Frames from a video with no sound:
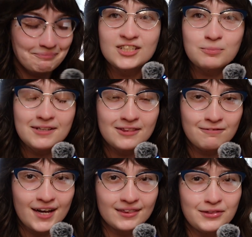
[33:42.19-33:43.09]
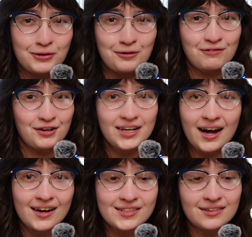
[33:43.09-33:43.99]
Despite the fact that they're very
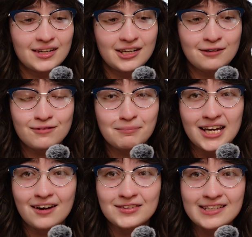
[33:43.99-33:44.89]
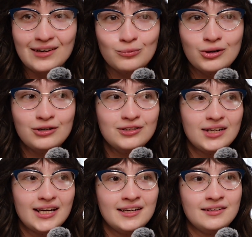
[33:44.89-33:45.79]
isolated from the outside
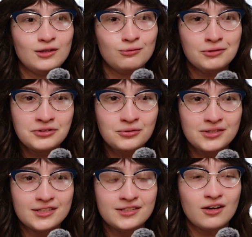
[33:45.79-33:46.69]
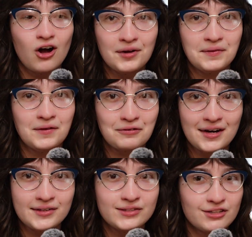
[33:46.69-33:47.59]
world and the resources on the
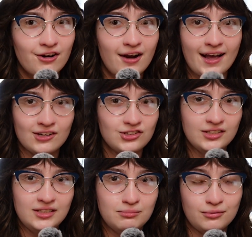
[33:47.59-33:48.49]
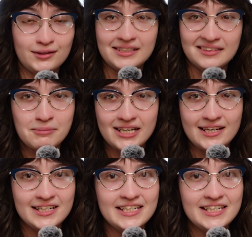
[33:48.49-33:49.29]
grounds are actually pretty limited,